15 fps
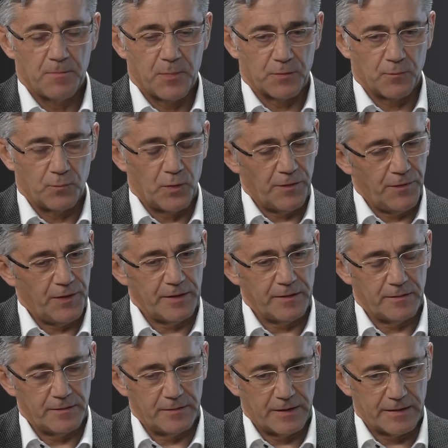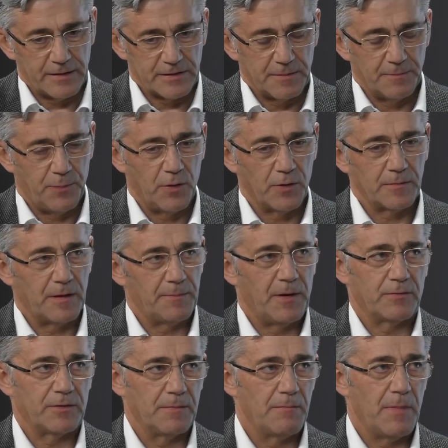But one thing that is important
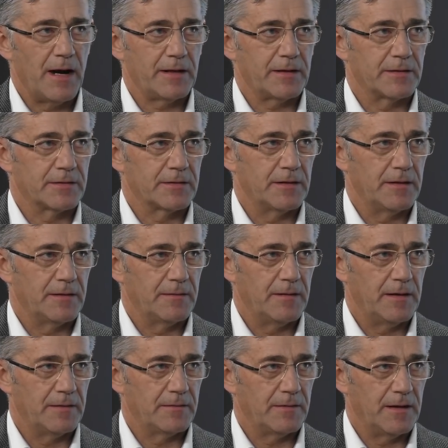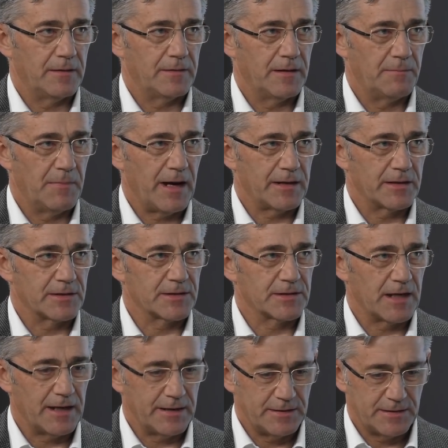about the market and the market
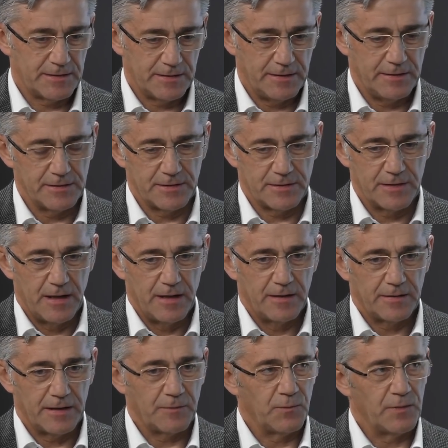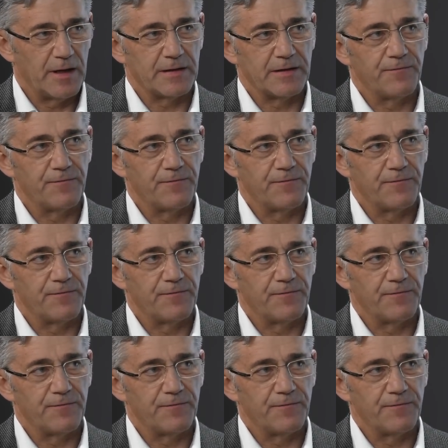size is that we are